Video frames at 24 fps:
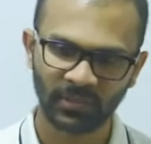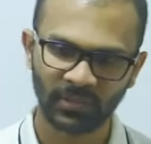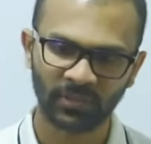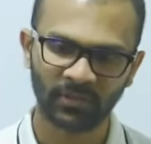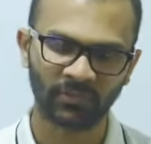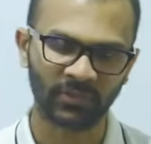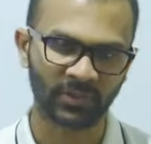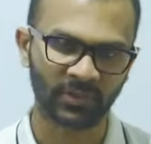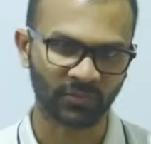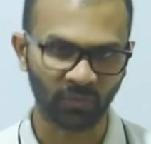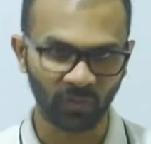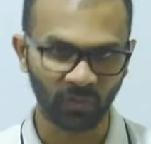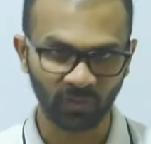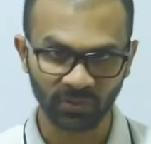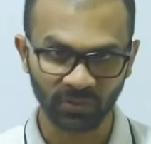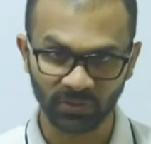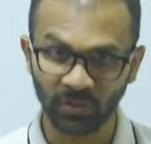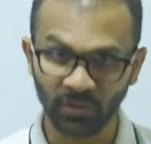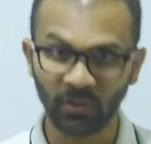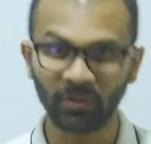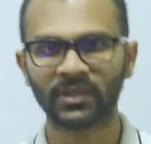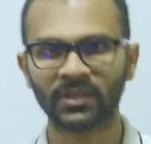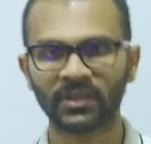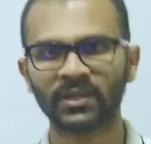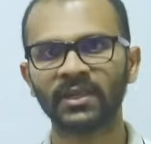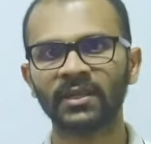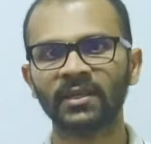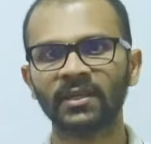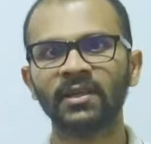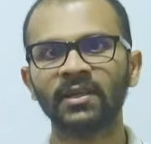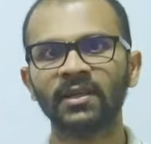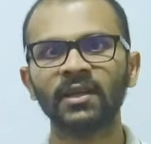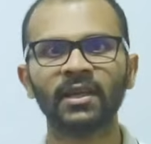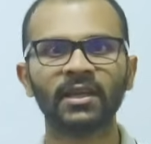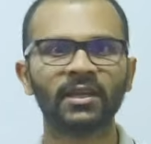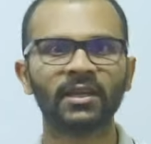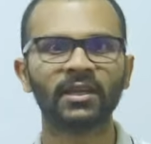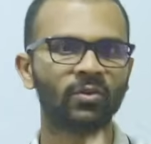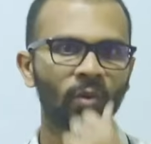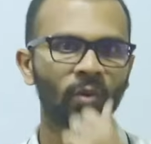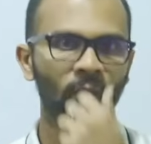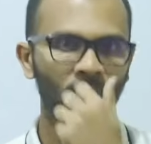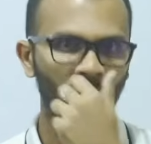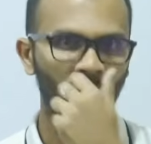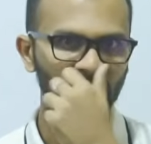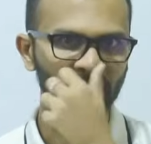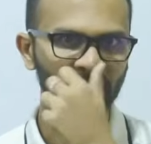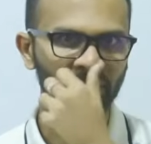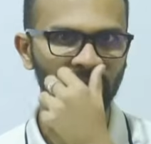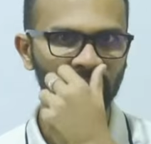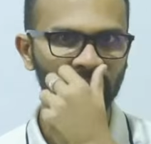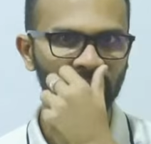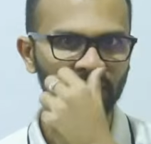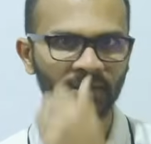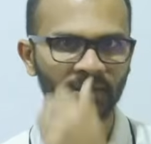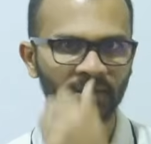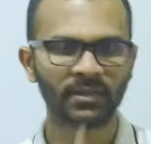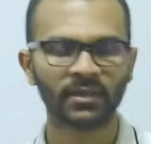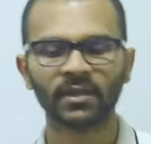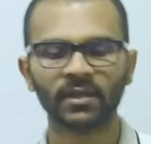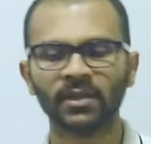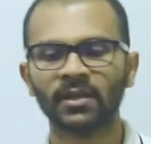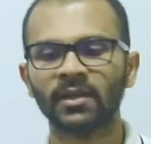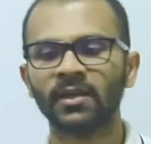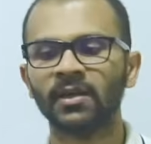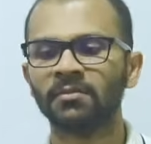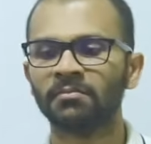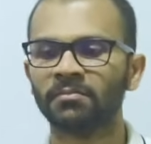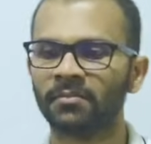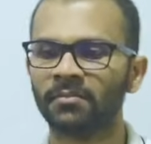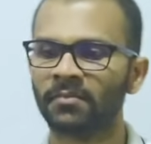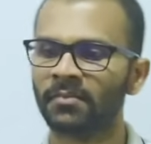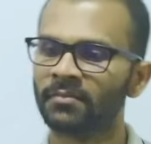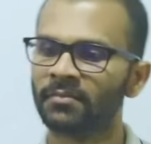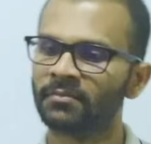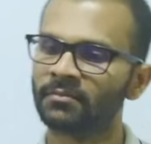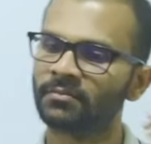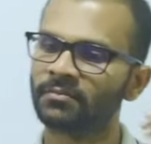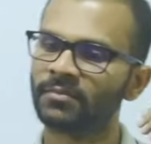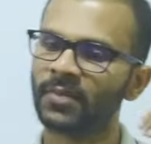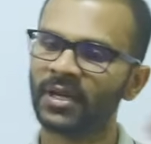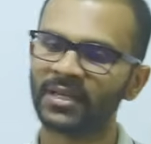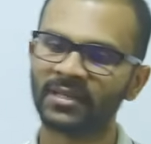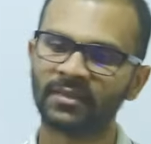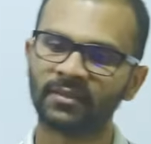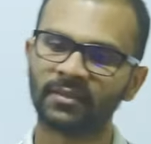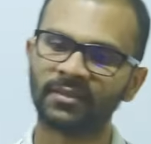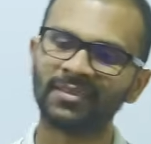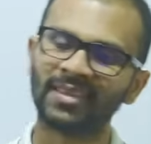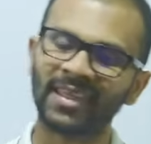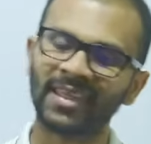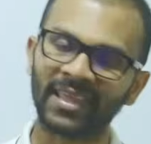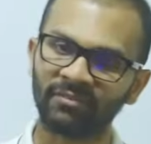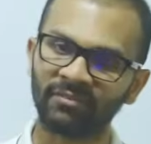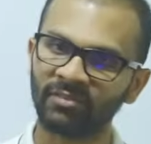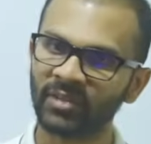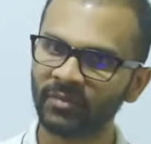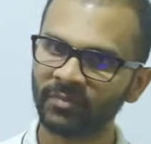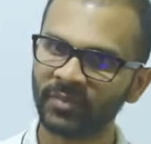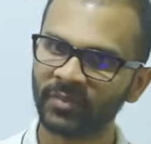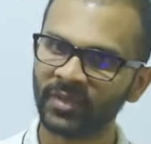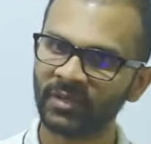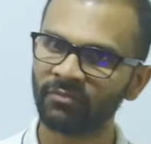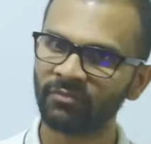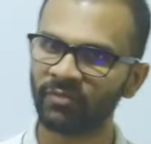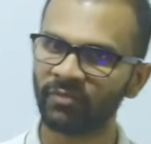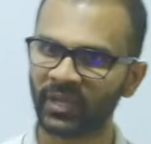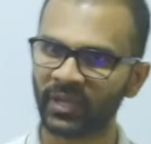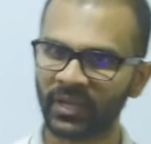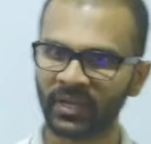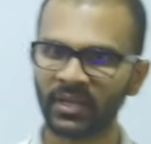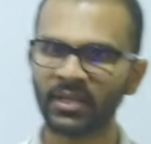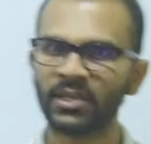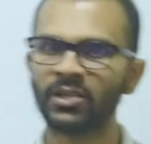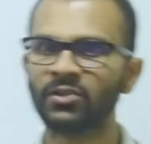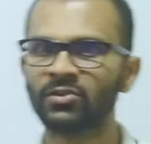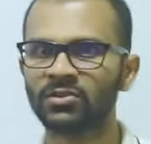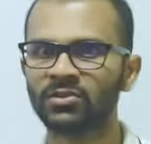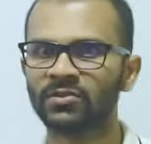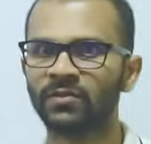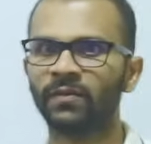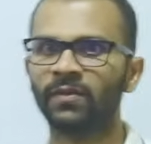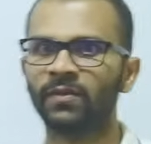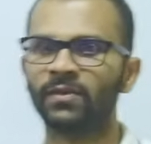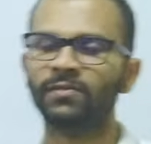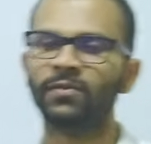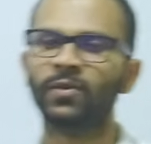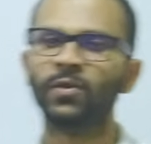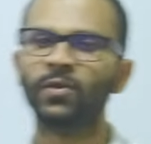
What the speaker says: was not in your O-levels, but they will be very useful for